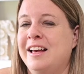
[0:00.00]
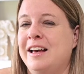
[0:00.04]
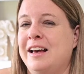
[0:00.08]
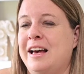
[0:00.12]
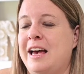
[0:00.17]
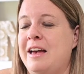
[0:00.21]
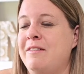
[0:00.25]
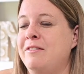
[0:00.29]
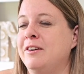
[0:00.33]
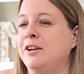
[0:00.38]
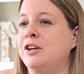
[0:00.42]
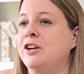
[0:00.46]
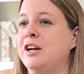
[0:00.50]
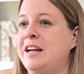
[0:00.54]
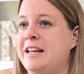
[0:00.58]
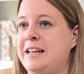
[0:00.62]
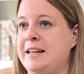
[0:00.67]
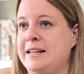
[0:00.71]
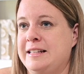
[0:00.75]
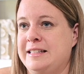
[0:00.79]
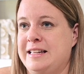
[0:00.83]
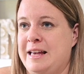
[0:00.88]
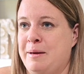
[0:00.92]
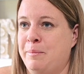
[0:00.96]
I have a great
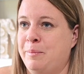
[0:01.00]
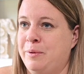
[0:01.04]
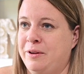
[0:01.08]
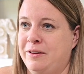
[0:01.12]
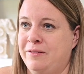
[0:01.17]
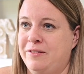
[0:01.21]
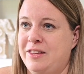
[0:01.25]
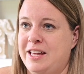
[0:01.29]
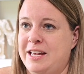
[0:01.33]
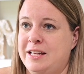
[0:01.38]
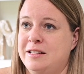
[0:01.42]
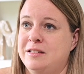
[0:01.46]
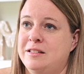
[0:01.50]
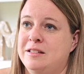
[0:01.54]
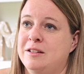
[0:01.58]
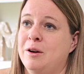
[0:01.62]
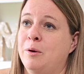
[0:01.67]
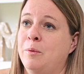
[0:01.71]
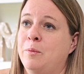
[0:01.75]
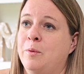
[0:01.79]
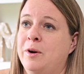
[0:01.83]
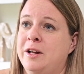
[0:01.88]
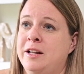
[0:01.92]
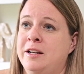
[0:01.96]
example of this.
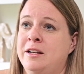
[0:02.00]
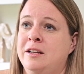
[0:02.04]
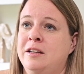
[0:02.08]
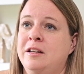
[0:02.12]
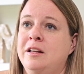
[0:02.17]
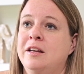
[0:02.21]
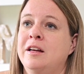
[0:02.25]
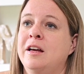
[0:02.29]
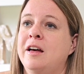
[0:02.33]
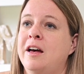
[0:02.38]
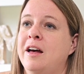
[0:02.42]
So one